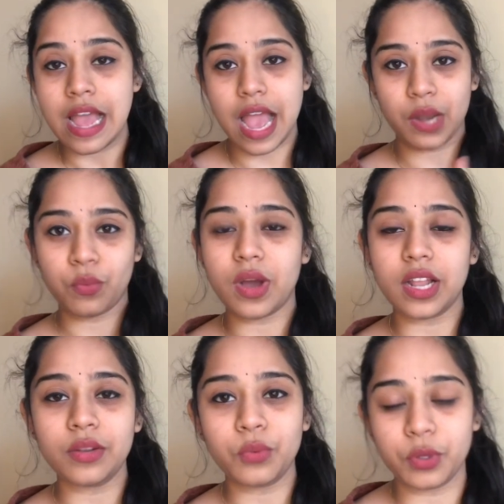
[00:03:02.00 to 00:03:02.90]
and
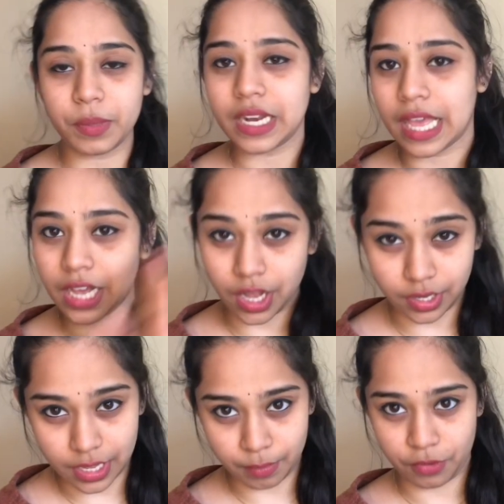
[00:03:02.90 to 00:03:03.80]
one would be like a
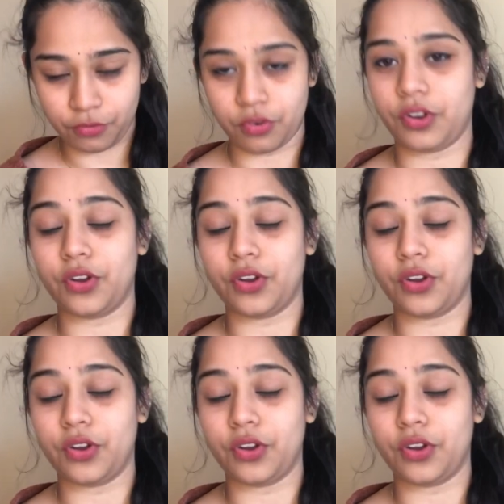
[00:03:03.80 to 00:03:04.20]
day before